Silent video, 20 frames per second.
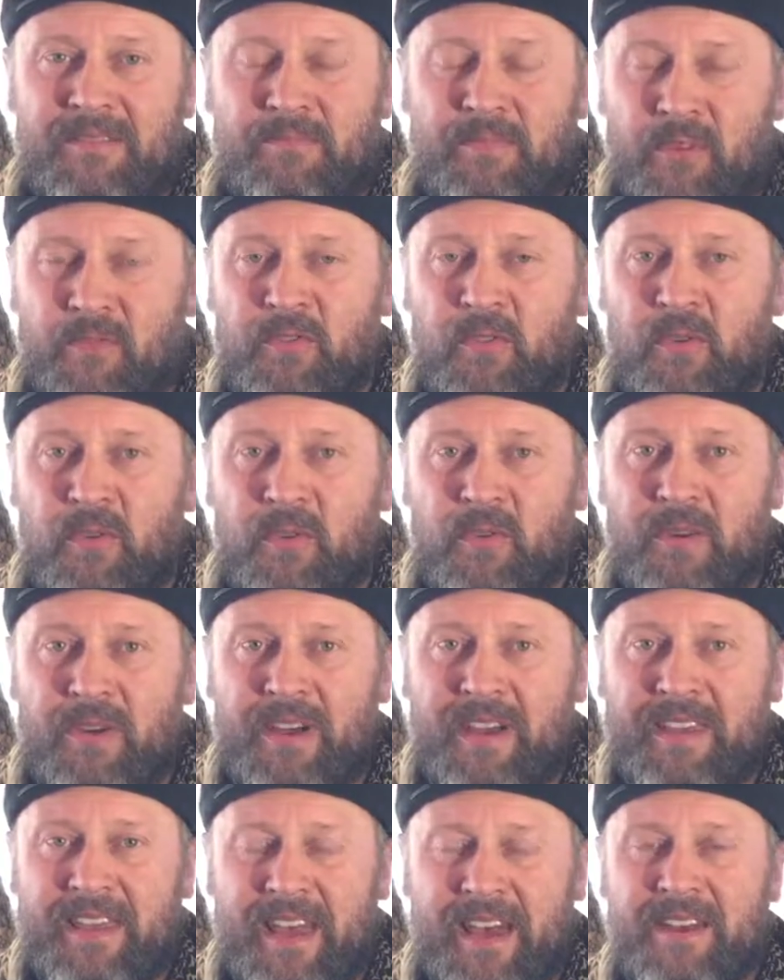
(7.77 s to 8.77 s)
Profoto
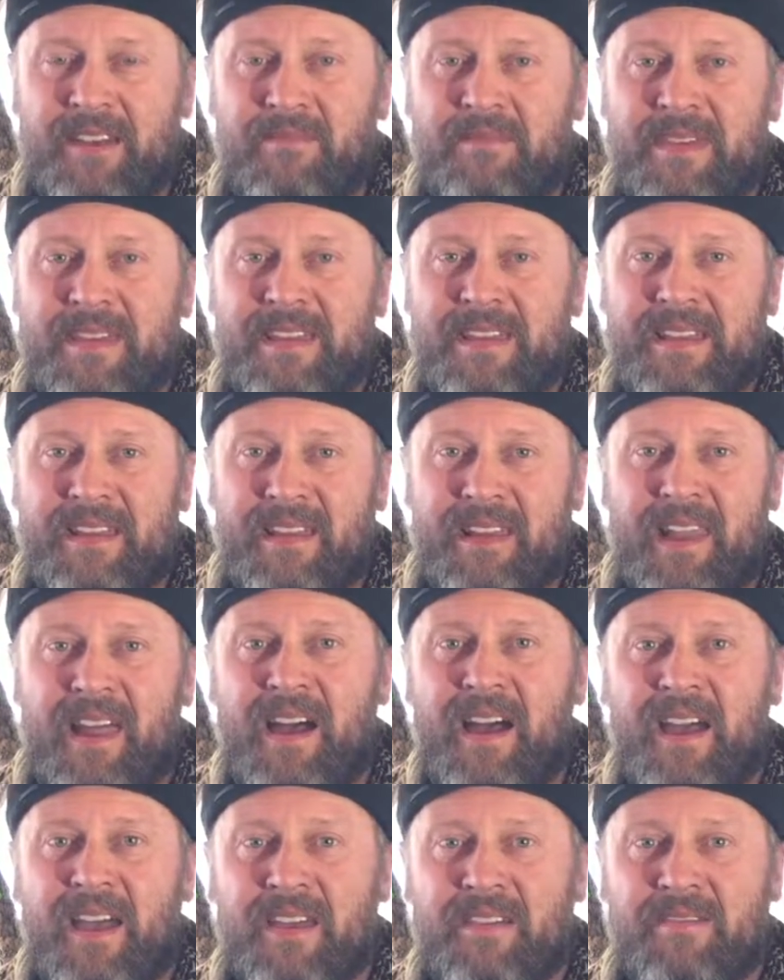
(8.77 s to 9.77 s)
Academy
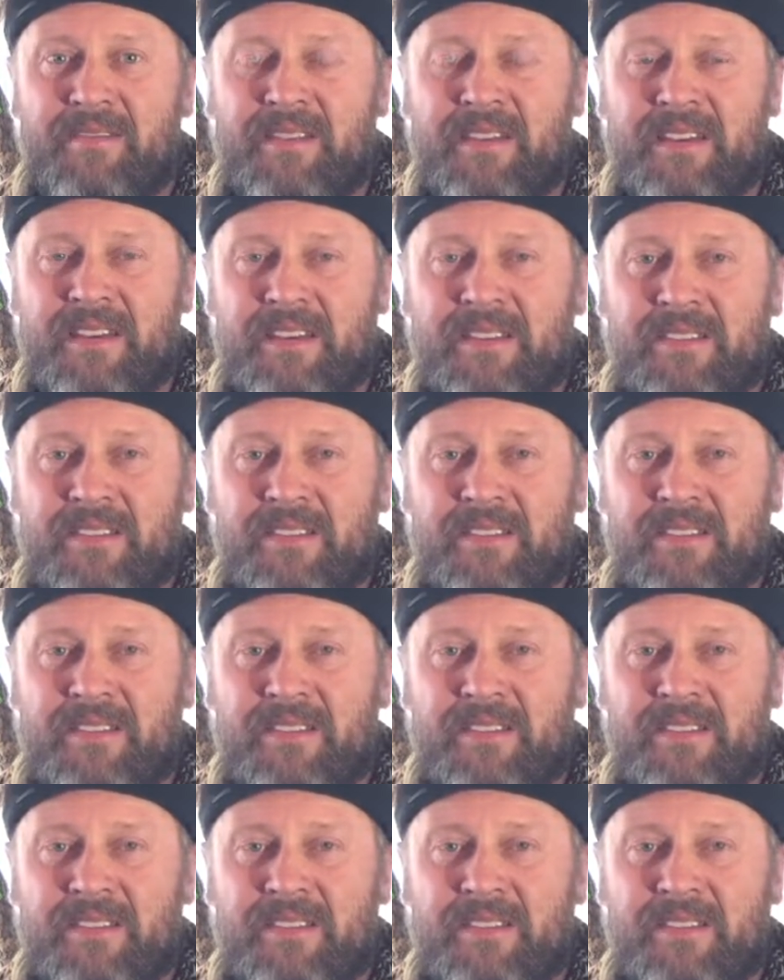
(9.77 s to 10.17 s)
live